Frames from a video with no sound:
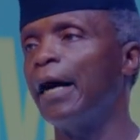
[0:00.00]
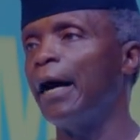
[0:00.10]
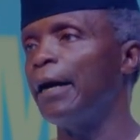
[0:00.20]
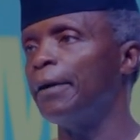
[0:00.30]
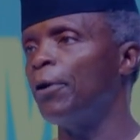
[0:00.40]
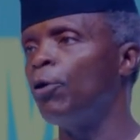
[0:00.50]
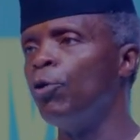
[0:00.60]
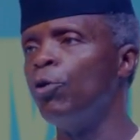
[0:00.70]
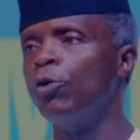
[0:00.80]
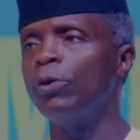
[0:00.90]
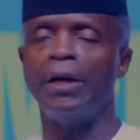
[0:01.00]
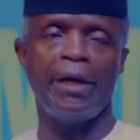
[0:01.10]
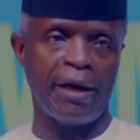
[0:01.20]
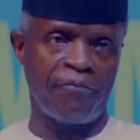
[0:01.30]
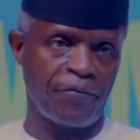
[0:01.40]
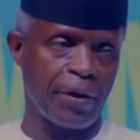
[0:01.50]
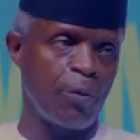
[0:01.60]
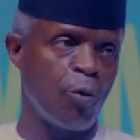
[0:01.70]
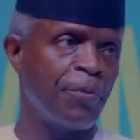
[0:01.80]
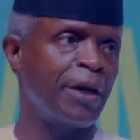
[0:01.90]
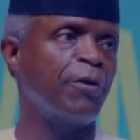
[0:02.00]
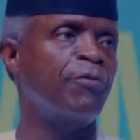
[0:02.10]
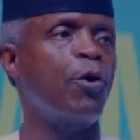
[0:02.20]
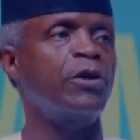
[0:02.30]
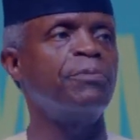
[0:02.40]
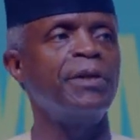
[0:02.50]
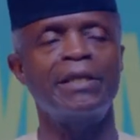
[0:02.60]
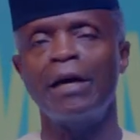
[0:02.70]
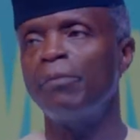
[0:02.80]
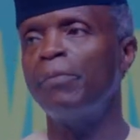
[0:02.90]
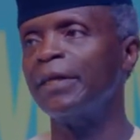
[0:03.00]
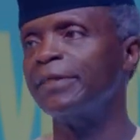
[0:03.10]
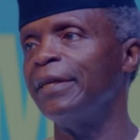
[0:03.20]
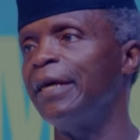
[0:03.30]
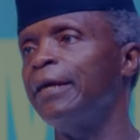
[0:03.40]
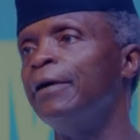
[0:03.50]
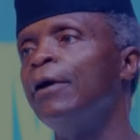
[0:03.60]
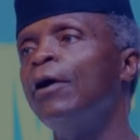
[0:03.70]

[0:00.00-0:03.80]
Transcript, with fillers: uh, who, a, a woman of course, Michelle Bachelet,